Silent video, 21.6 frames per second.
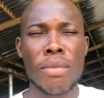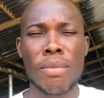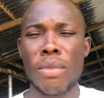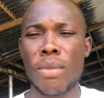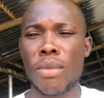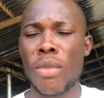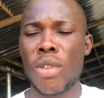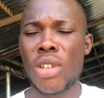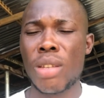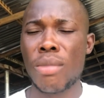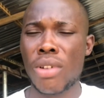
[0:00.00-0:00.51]

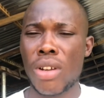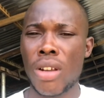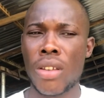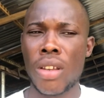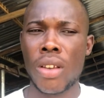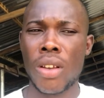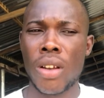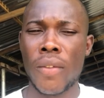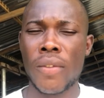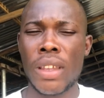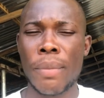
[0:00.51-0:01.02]
Mostly because
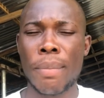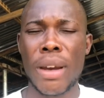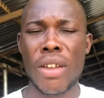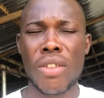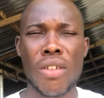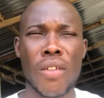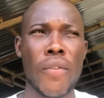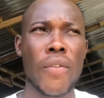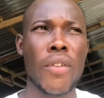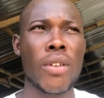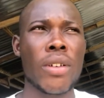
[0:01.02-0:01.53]
of the passion
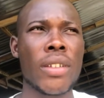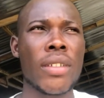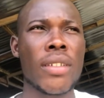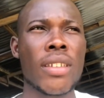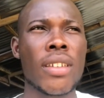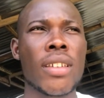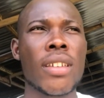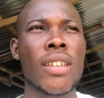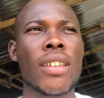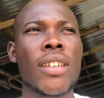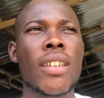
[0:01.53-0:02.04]
for it.
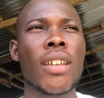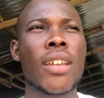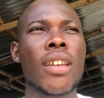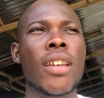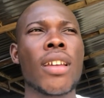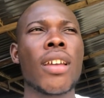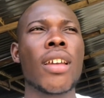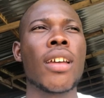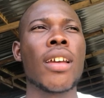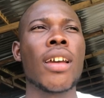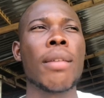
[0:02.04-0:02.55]

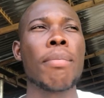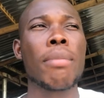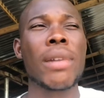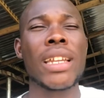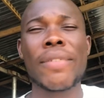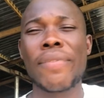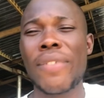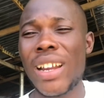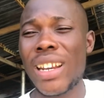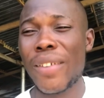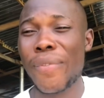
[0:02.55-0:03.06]
But in
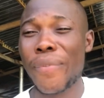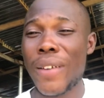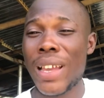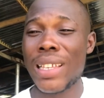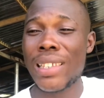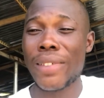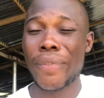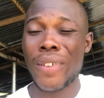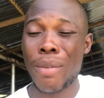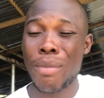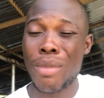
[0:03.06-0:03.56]
fact, the first
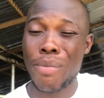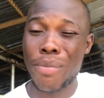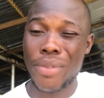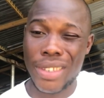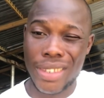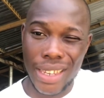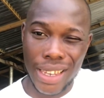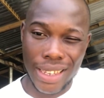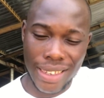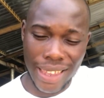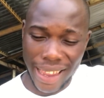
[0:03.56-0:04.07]
farming
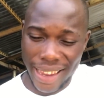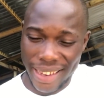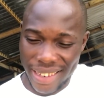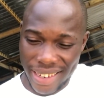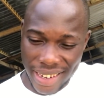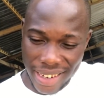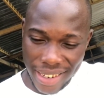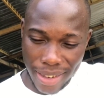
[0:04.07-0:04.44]
business I did,